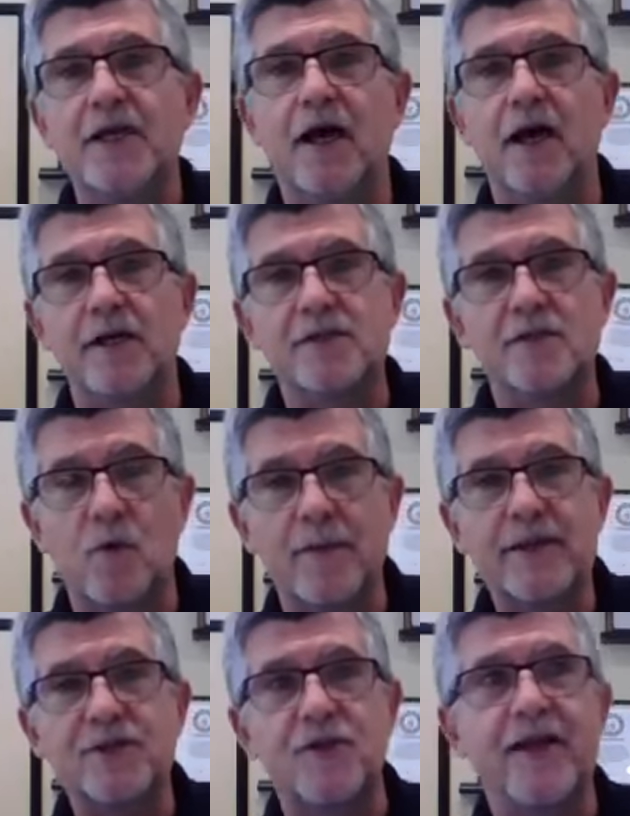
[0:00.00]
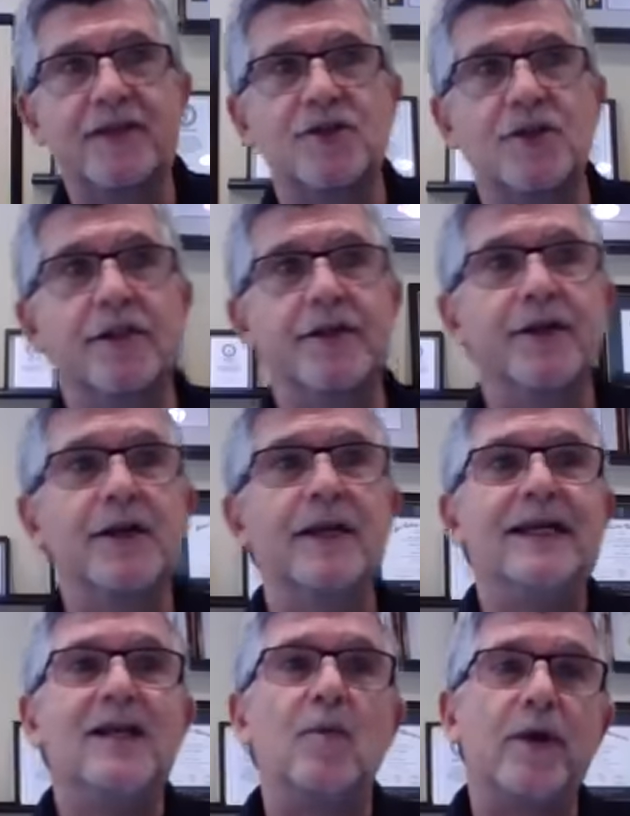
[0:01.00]
So I want to make sure that's clear.
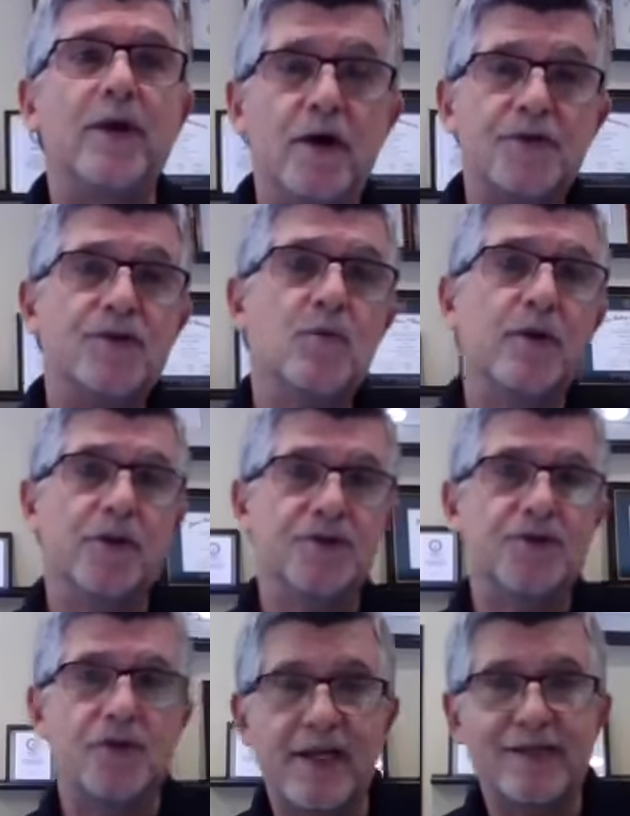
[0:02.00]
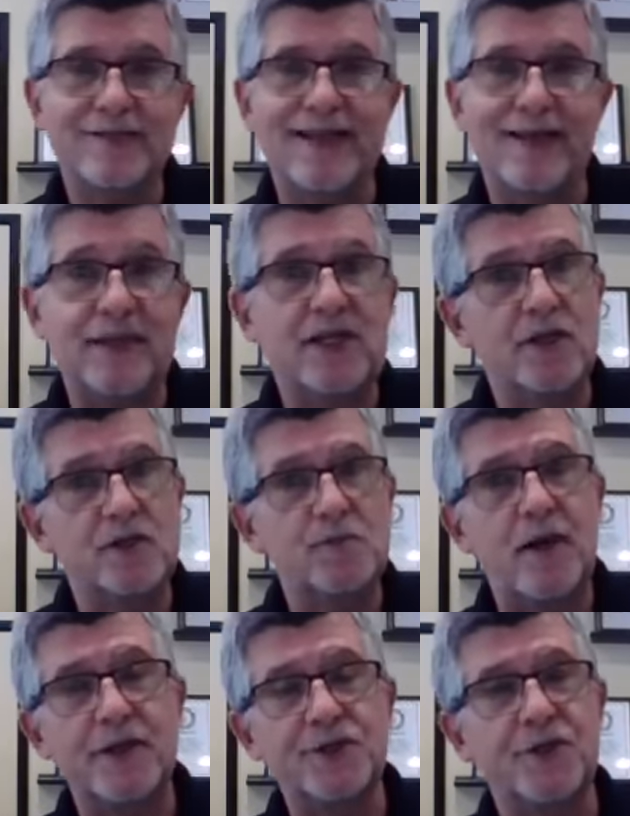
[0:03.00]
We also want to stress that because
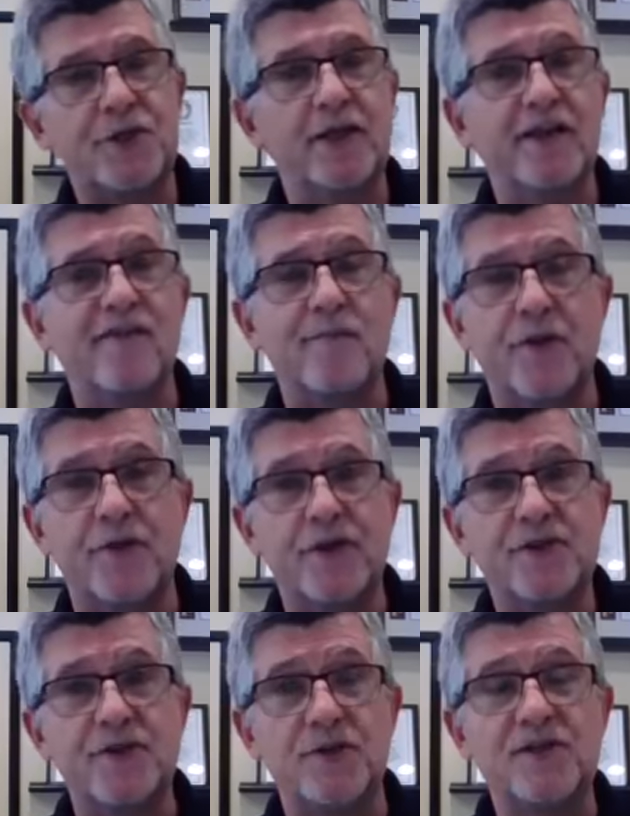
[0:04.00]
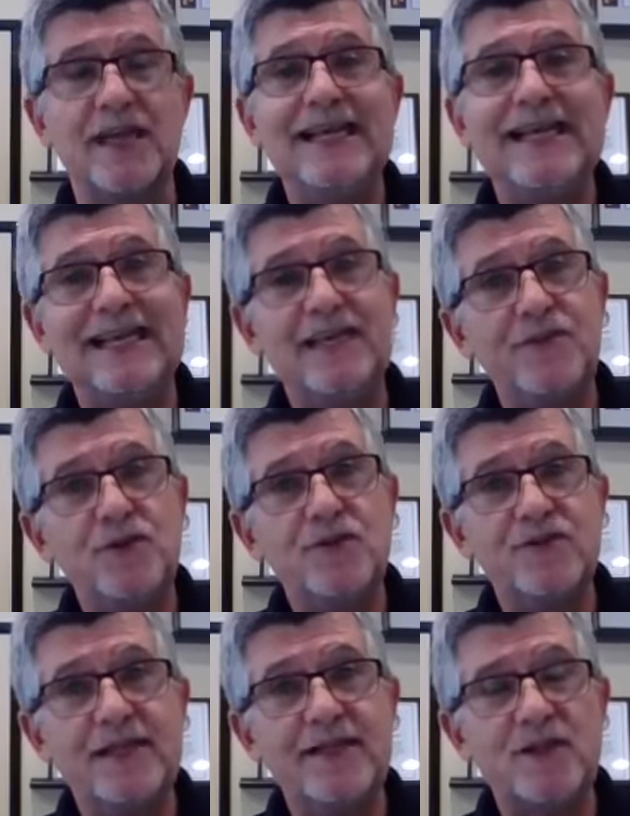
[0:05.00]
posture can come from other issues, if you
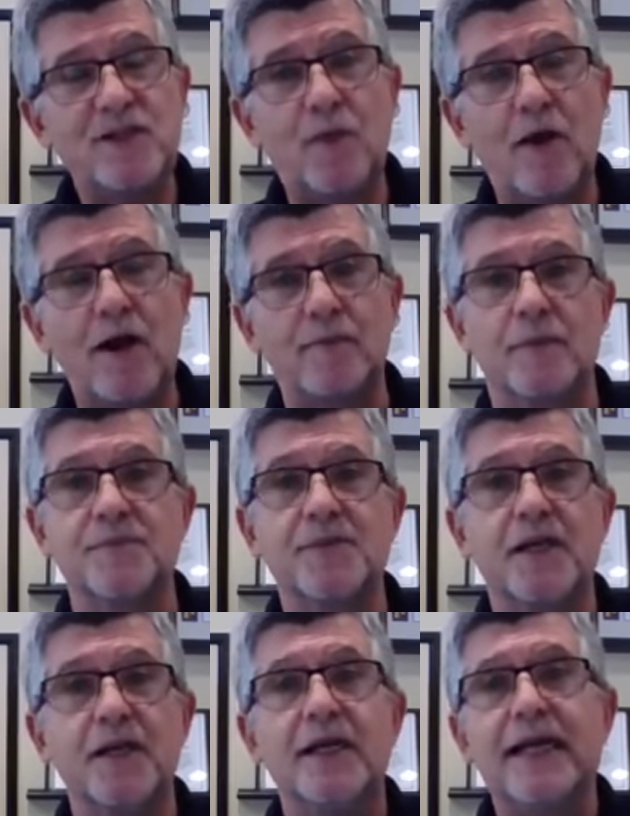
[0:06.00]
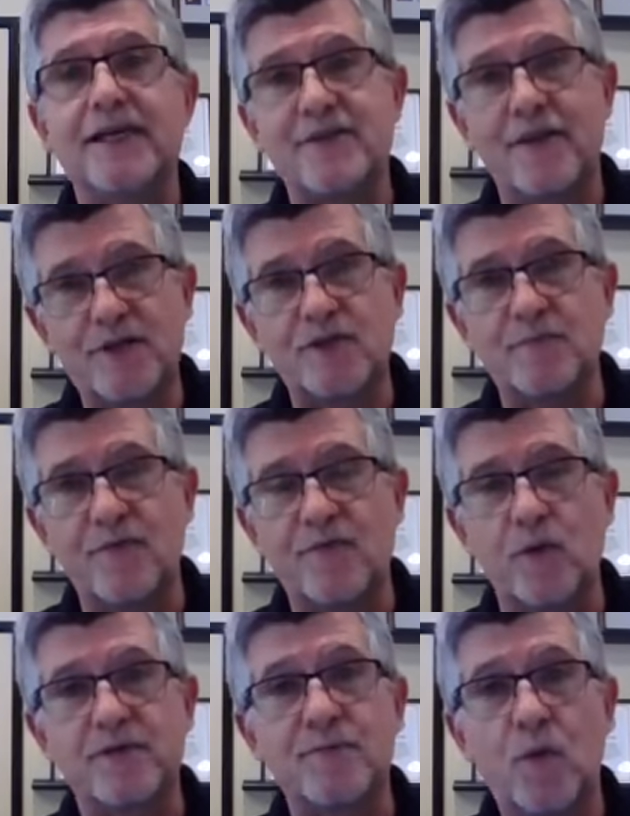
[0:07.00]
see these problems, as I mentioned
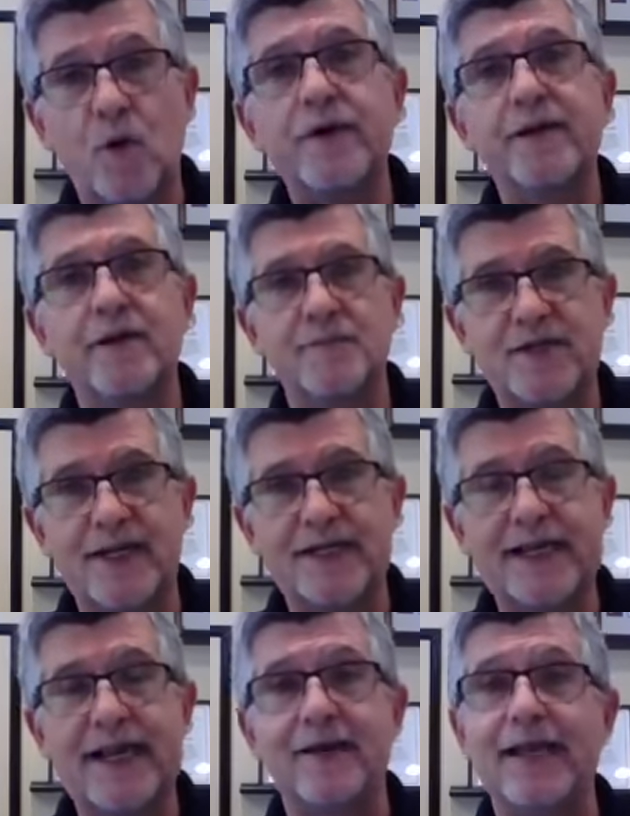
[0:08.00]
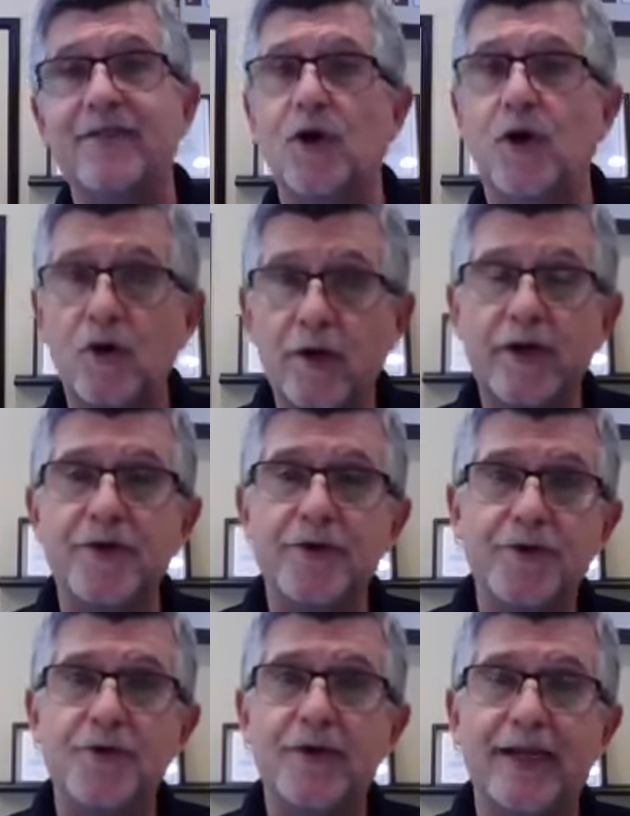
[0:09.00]
before, it's important to get them checked out. And the earlier
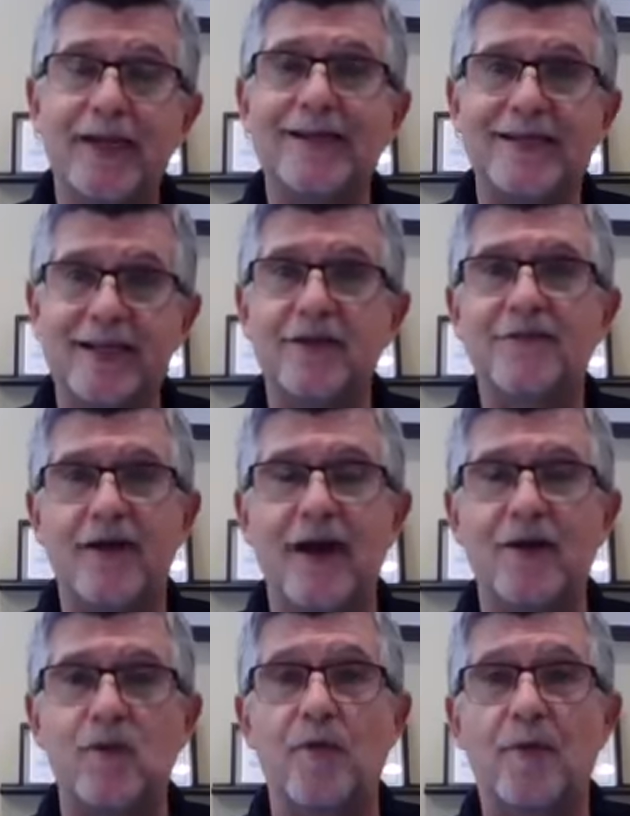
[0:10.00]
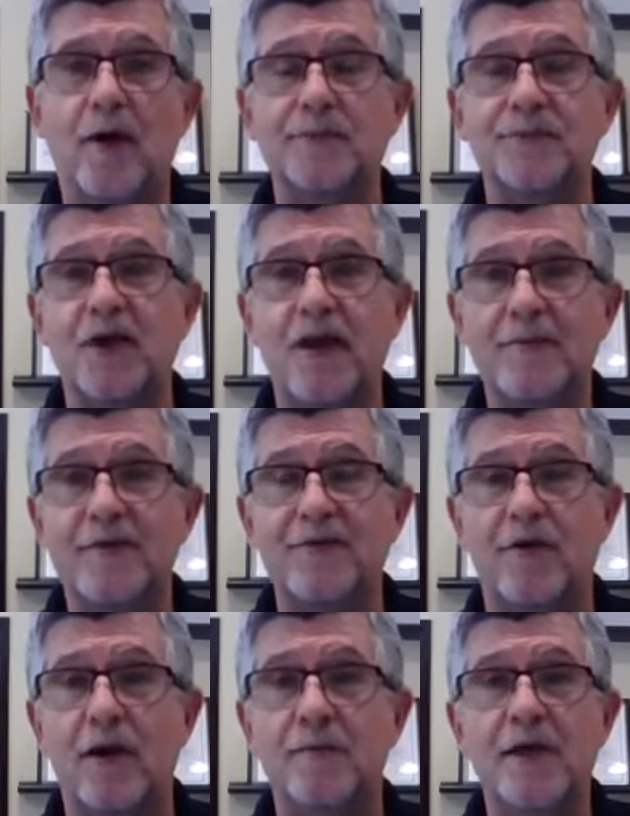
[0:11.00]
you can identify where the problems are coming
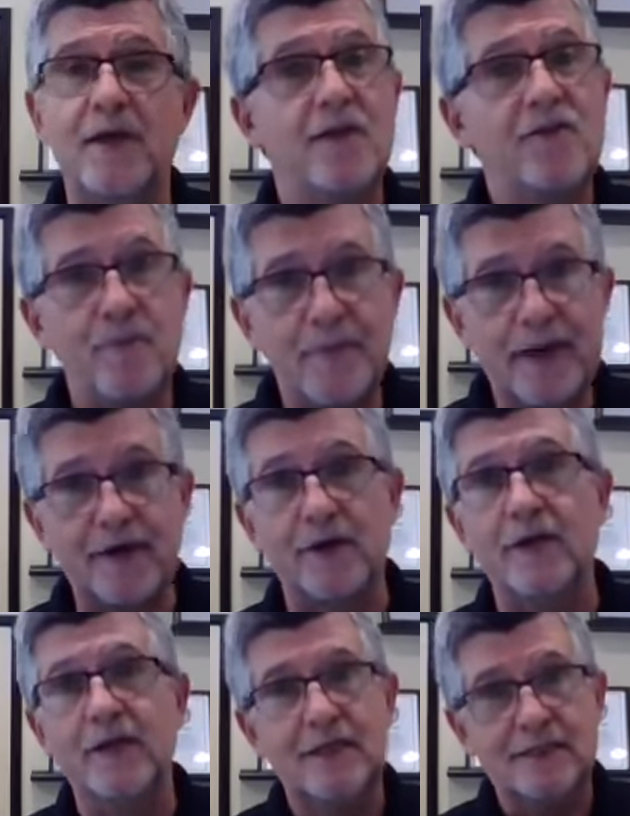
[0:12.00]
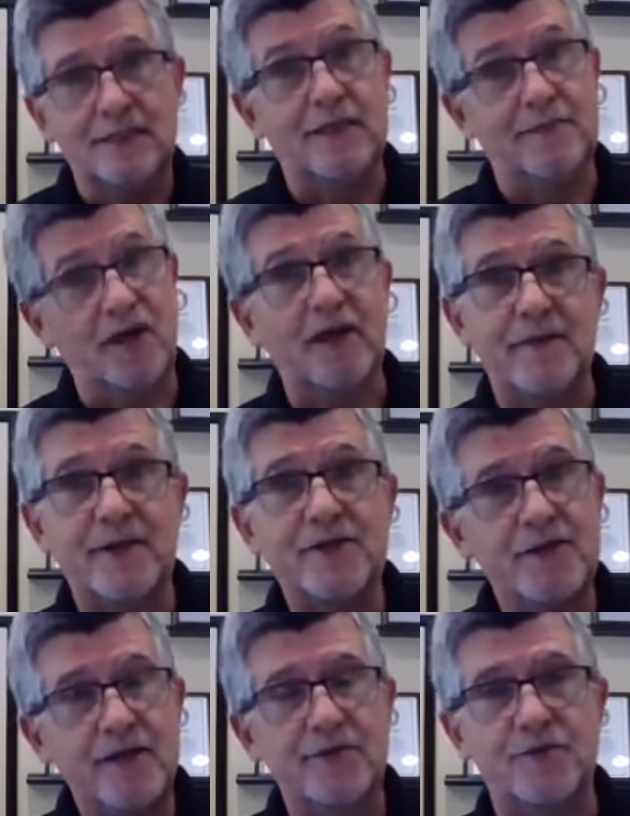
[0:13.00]
from, the better. I'm talking about
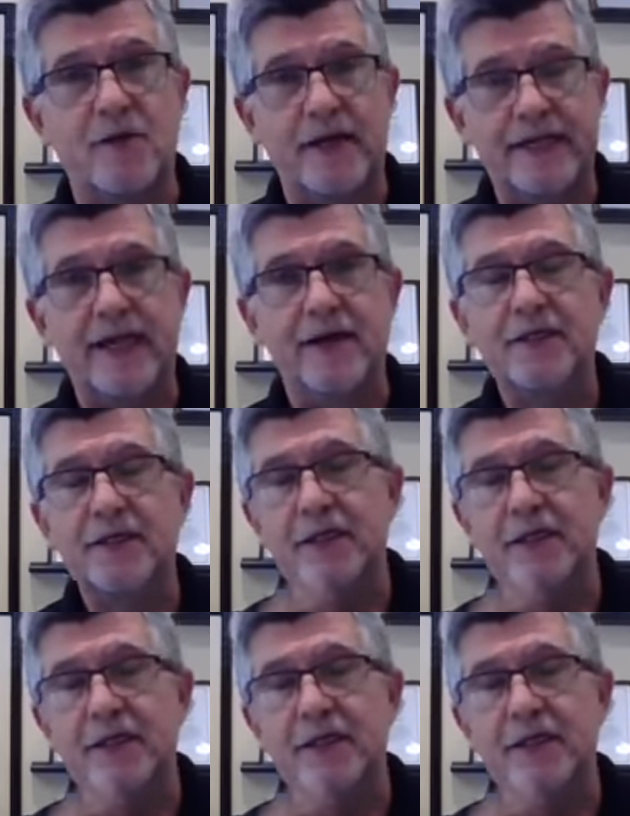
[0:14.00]
your kids right now.